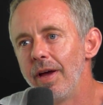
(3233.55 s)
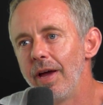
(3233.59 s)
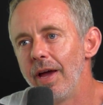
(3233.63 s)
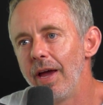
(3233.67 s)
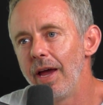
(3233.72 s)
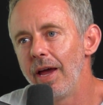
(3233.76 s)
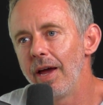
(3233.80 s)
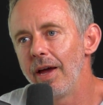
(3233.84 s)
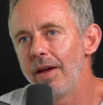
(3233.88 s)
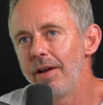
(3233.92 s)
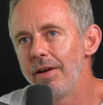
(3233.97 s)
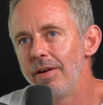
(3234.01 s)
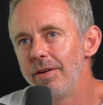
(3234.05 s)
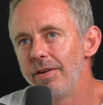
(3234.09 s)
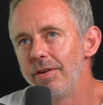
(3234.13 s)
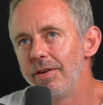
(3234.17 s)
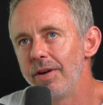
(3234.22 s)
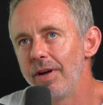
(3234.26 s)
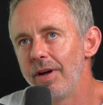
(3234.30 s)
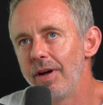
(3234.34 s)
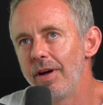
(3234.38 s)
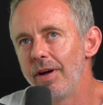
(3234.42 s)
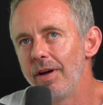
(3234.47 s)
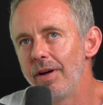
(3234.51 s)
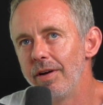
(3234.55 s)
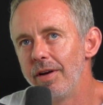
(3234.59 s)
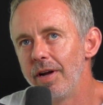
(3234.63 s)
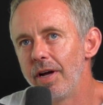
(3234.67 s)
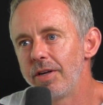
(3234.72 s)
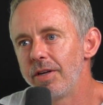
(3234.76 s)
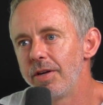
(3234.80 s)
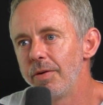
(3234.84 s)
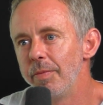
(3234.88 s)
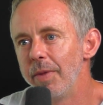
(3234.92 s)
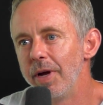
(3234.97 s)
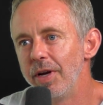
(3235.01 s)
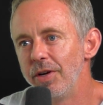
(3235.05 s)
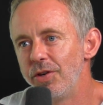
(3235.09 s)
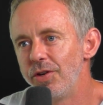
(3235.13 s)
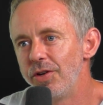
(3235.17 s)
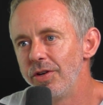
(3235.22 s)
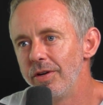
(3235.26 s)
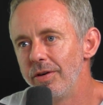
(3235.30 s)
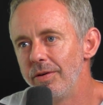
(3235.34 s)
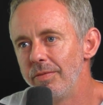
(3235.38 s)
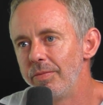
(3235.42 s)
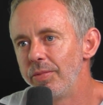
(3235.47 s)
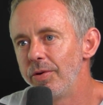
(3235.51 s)
and not to
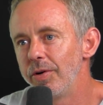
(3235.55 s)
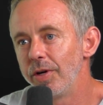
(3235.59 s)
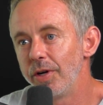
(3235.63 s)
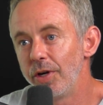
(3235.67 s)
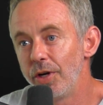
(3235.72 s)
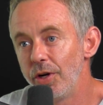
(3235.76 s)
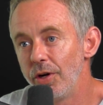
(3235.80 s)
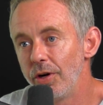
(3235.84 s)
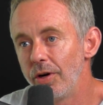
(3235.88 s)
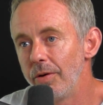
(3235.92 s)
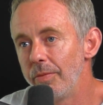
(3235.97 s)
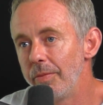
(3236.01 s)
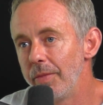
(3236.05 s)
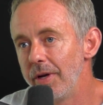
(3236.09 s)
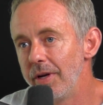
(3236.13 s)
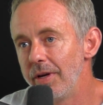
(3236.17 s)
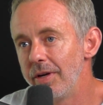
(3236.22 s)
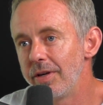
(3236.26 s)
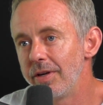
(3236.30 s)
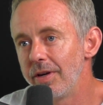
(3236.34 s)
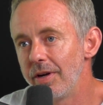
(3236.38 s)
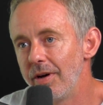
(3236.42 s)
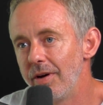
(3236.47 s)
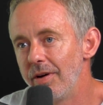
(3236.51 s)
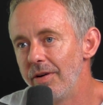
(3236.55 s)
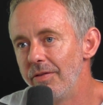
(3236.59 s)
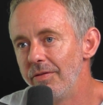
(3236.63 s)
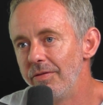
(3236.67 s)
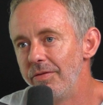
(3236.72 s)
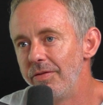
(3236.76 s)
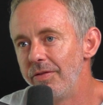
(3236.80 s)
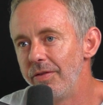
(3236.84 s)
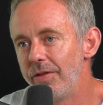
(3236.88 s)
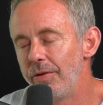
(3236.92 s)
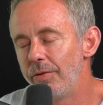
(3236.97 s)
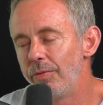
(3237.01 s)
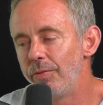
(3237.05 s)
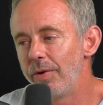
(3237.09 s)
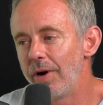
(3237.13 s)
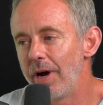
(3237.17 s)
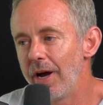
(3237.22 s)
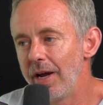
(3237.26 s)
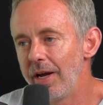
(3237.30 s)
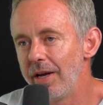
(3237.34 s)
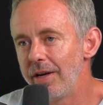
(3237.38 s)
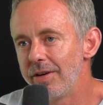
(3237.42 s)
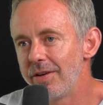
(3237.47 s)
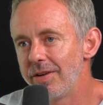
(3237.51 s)
mention procurement of the
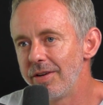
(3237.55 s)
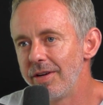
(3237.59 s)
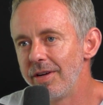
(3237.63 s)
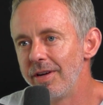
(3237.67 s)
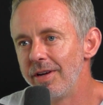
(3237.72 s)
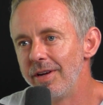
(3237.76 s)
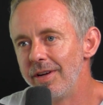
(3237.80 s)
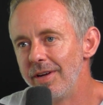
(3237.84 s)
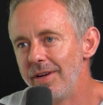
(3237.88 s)
right